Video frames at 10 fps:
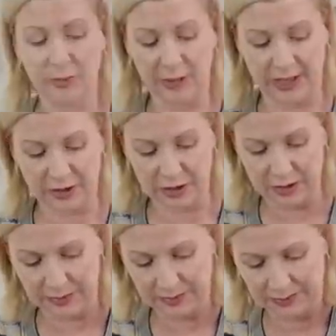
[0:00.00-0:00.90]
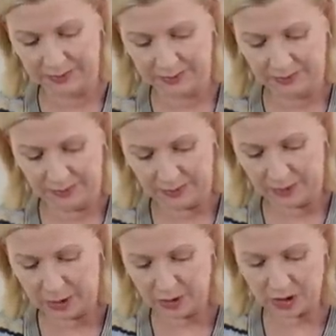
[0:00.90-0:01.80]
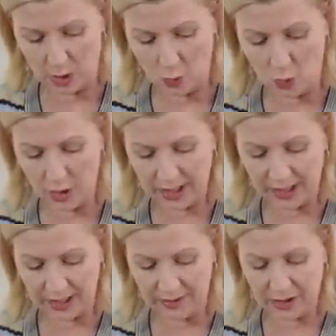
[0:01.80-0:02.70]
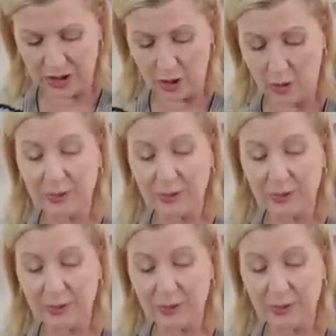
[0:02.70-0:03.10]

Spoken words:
blender to start working in the dough,